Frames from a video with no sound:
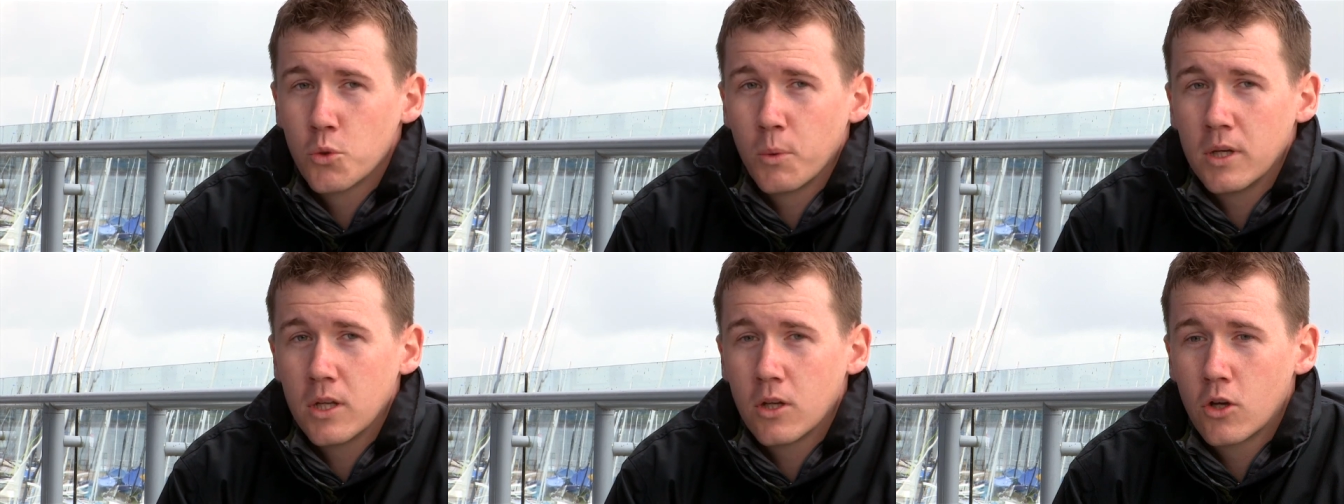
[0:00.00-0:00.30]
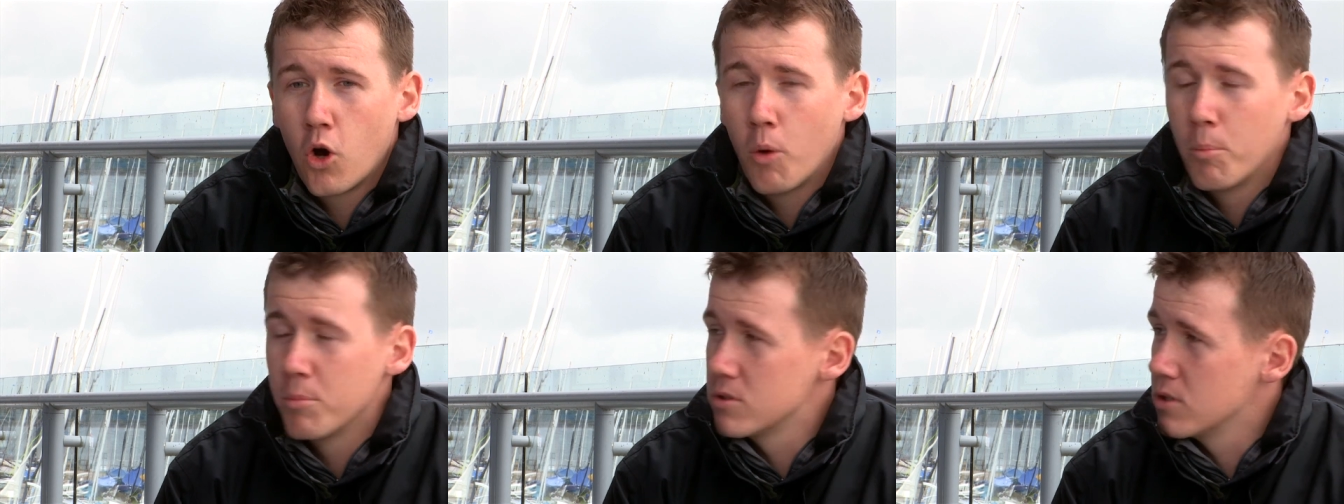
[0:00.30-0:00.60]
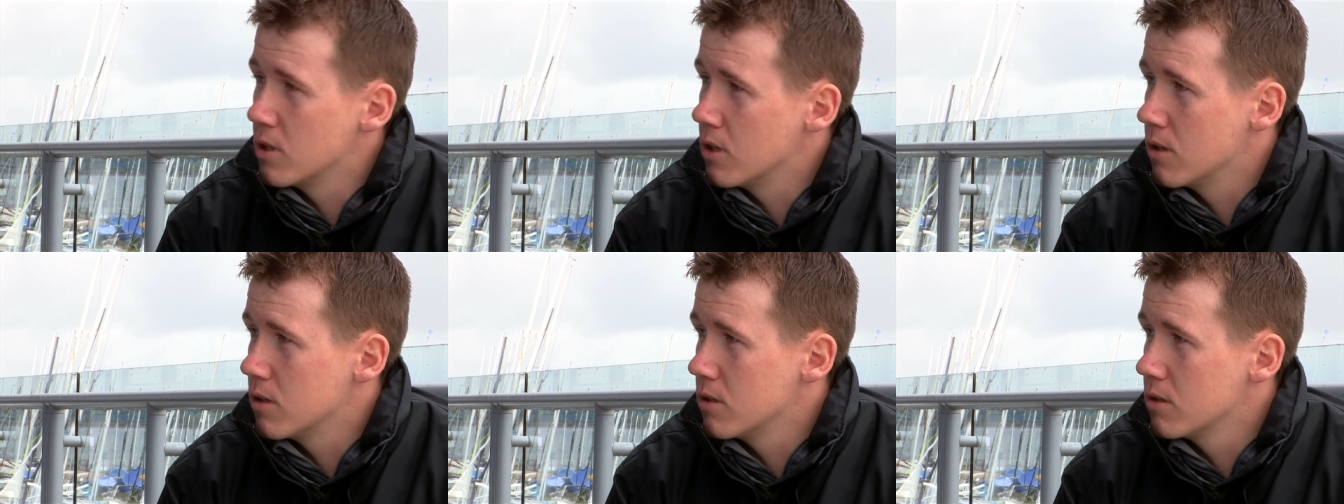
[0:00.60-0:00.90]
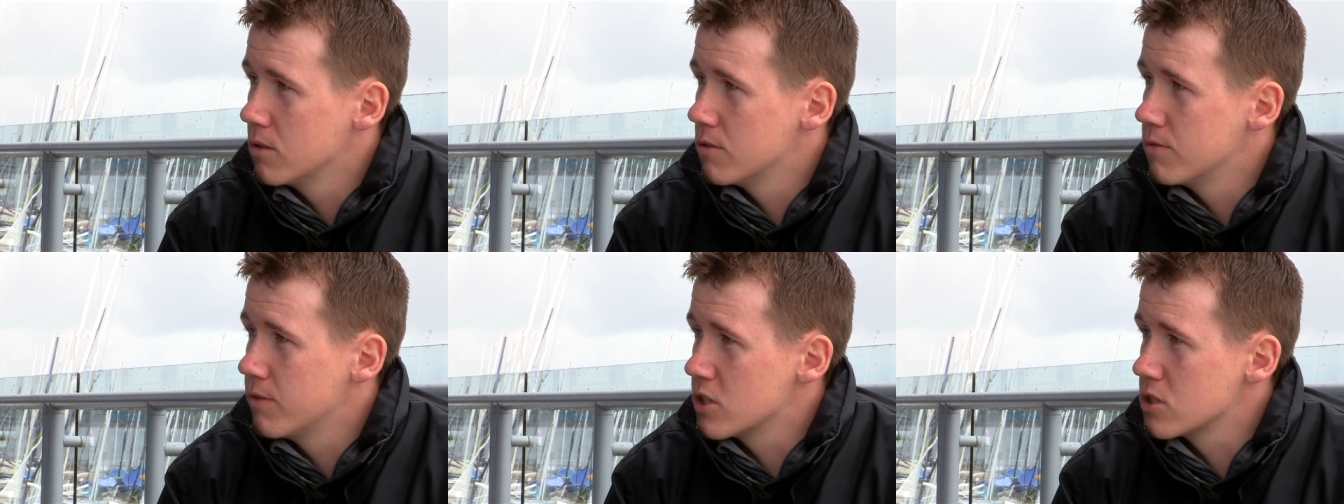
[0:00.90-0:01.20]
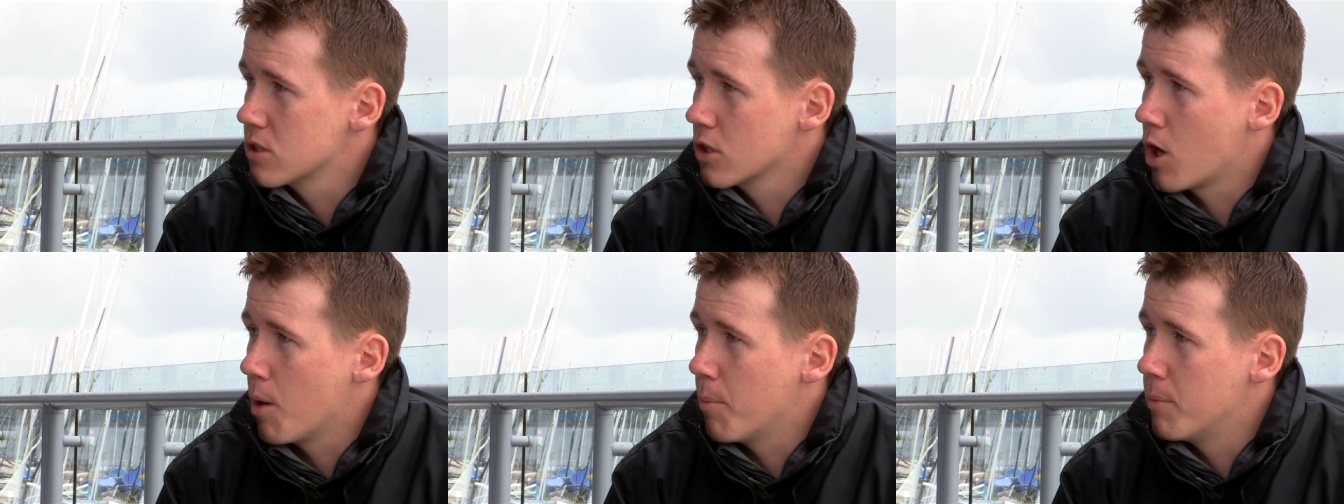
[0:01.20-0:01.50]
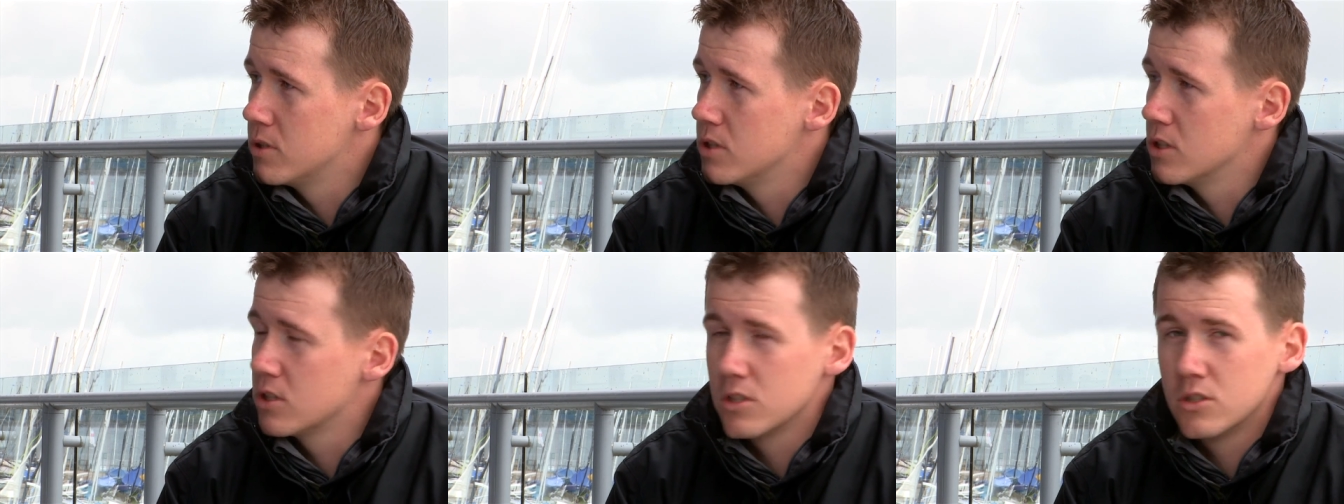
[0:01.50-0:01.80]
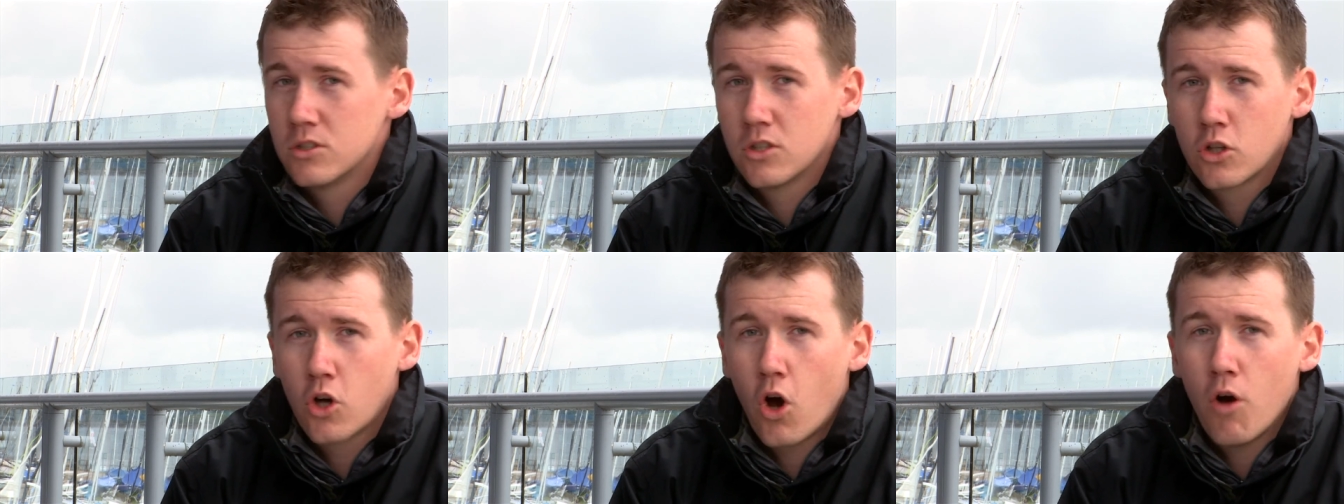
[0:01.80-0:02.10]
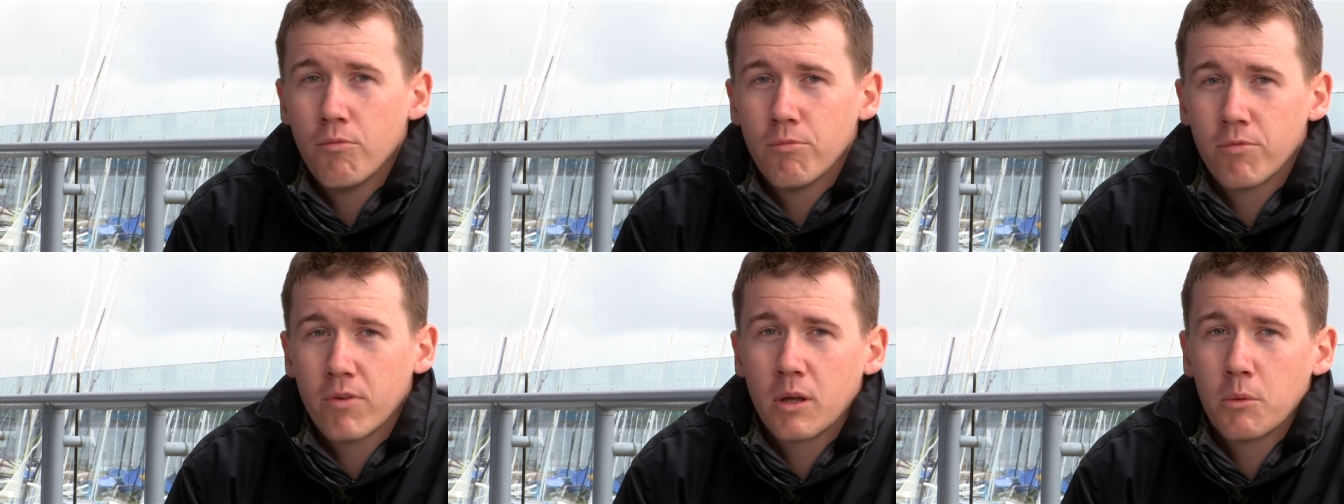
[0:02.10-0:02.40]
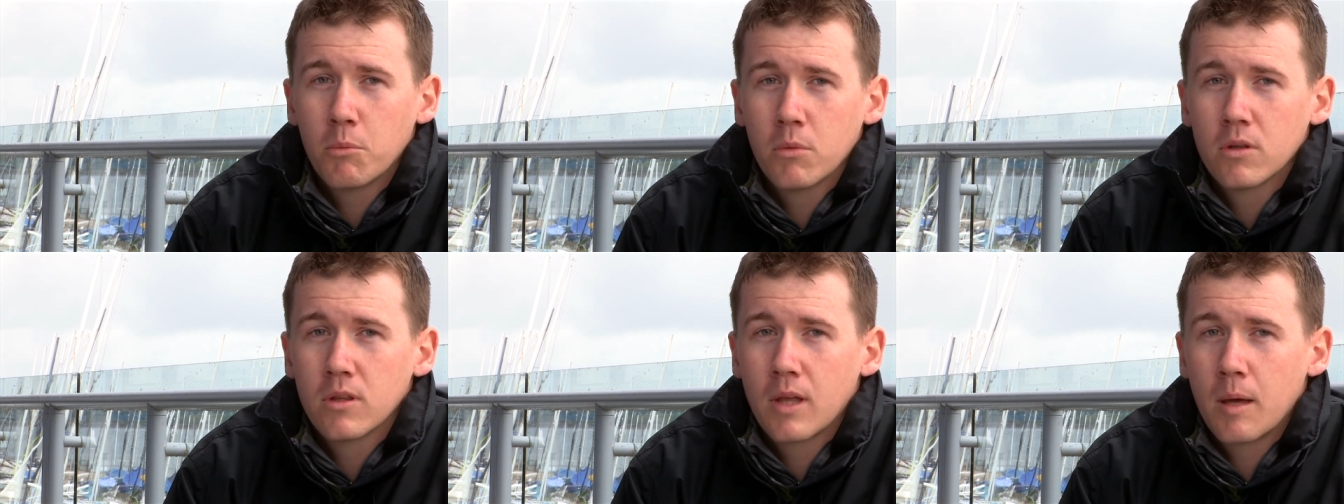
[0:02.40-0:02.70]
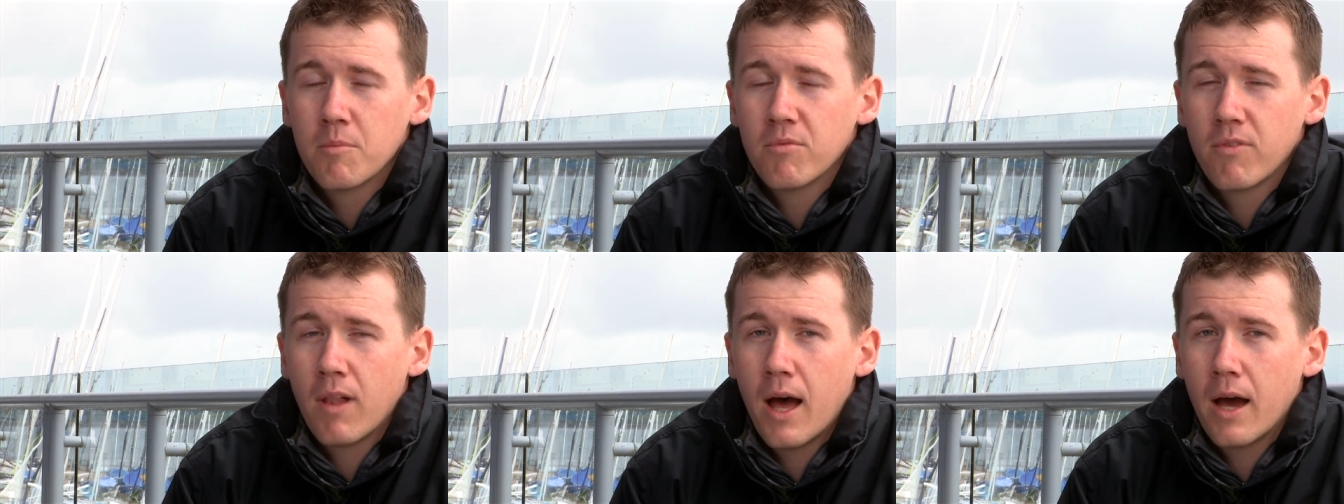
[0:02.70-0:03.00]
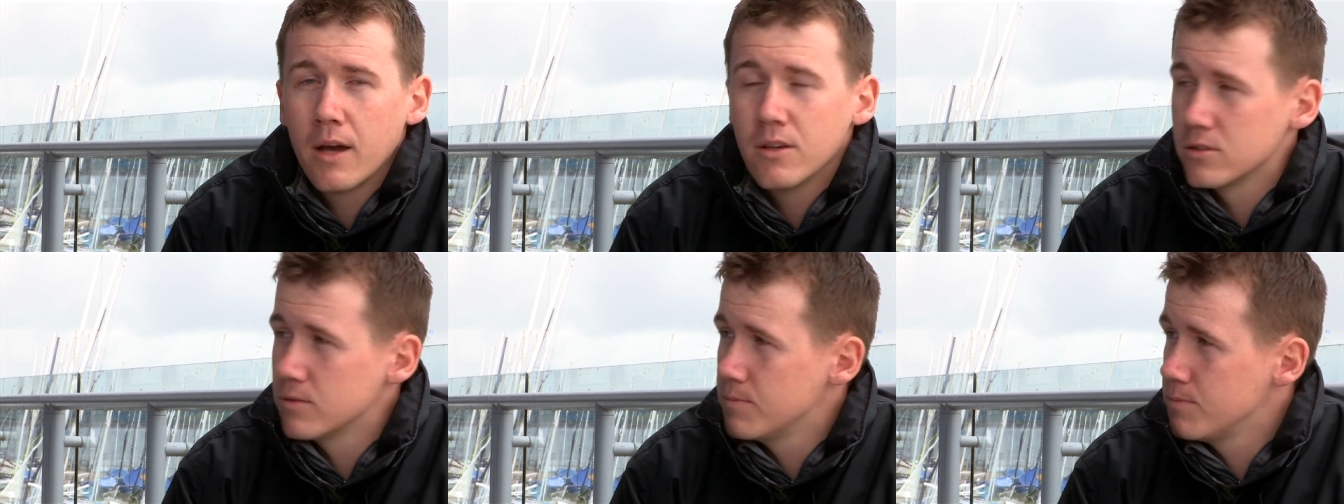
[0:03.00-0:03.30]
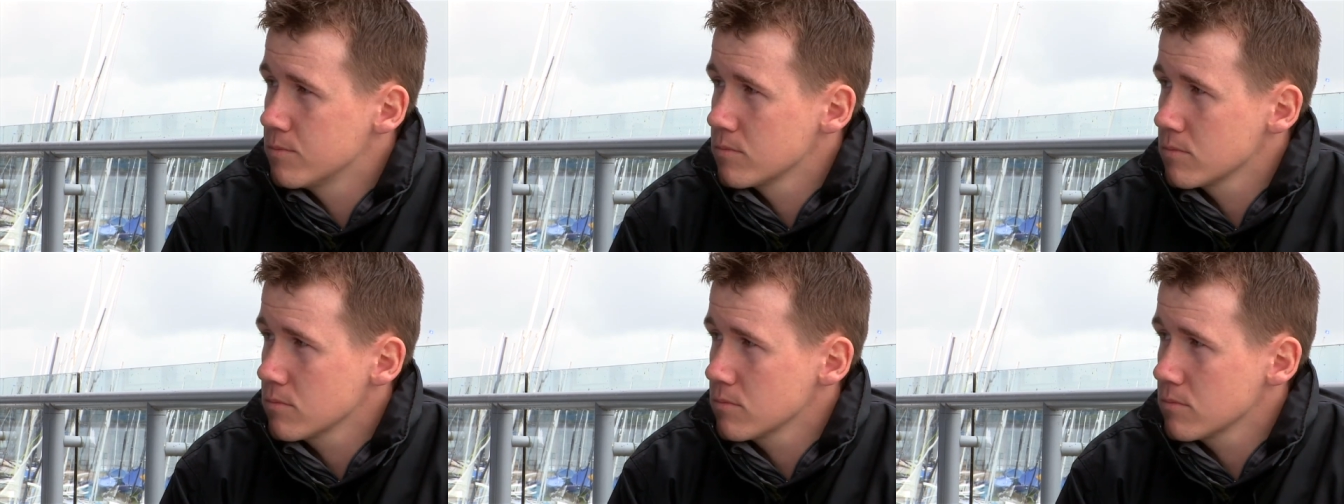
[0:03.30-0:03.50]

So when you come to fish the competitions, you're confident with them flies.